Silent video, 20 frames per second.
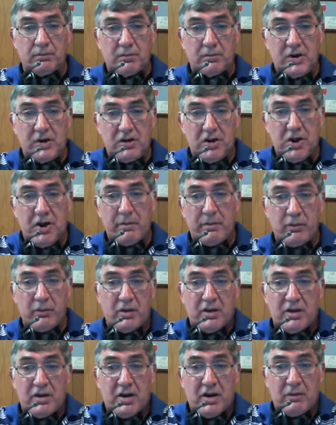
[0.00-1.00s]
determined
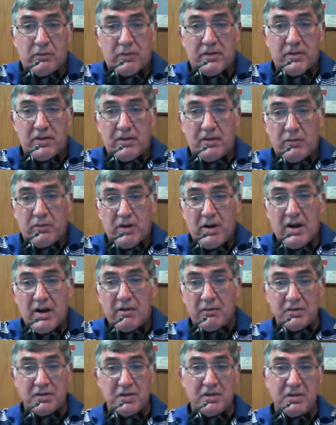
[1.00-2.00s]
whether or not we did it right
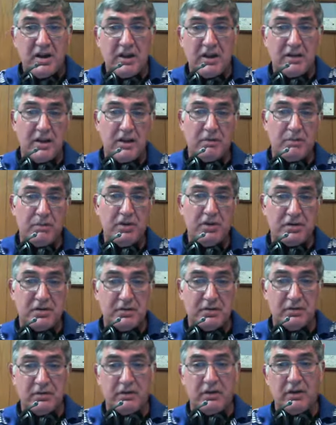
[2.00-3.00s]
was to take that piece
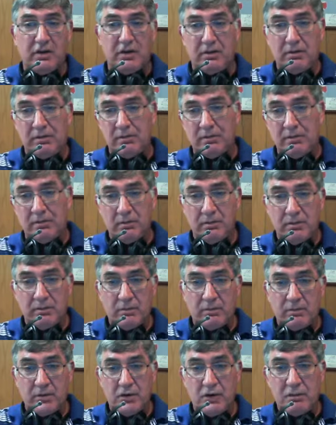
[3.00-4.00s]
of
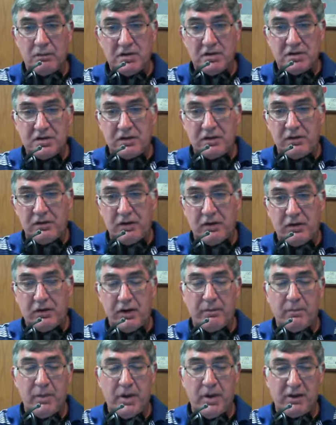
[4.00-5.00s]
two pieces
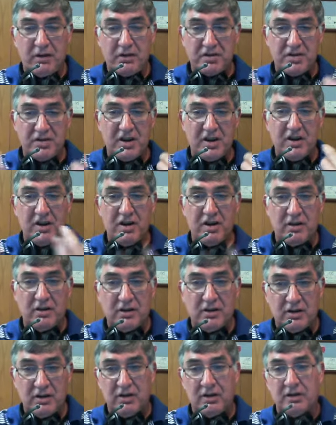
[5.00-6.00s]
of metal, stick it in
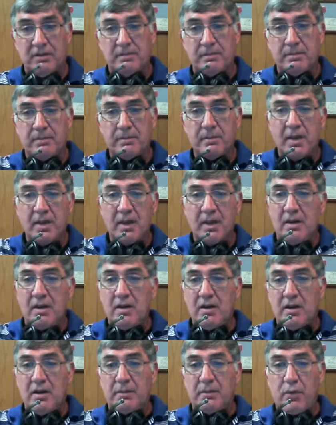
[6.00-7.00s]

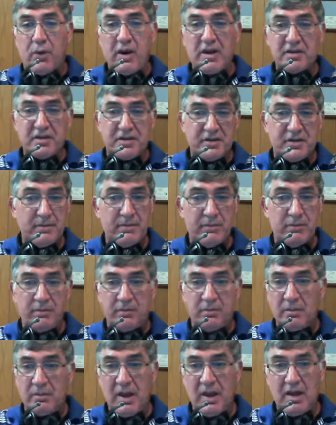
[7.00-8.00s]
a press,
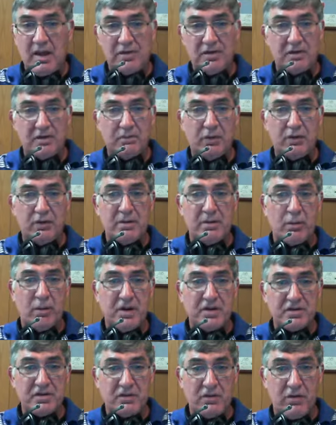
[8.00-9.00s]
and just put the
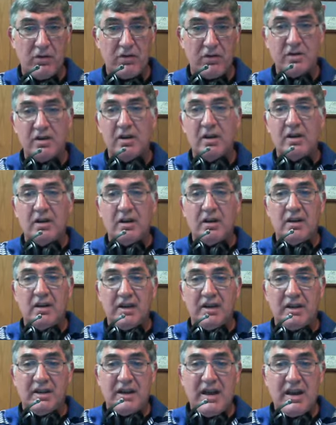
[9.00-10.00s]
pressure on it,
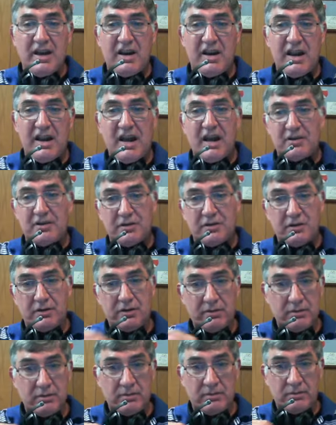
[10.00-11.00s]
and it had
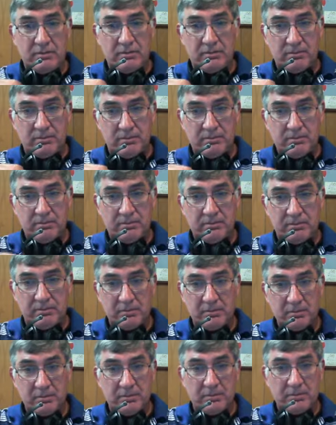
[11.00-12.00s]
to
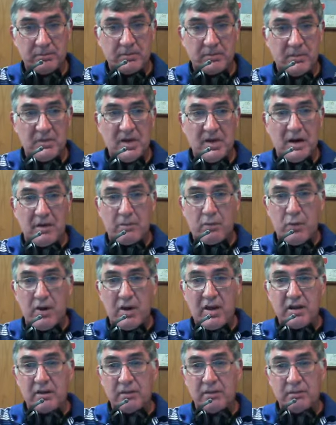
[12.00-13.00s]
not
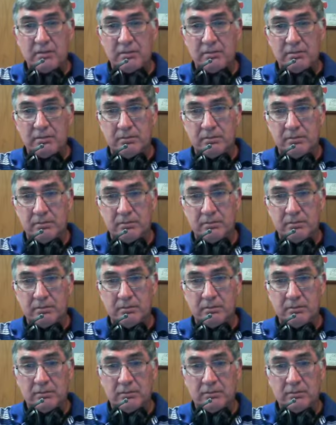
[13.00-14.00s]
break
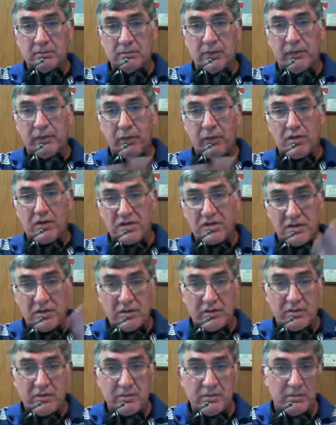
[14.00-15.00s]
before a
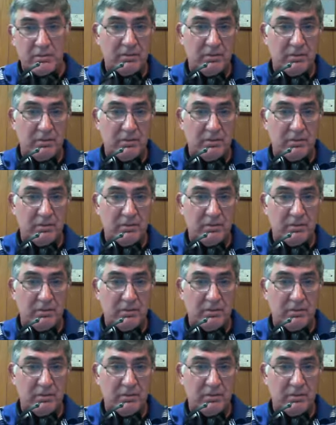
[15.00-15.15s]
certain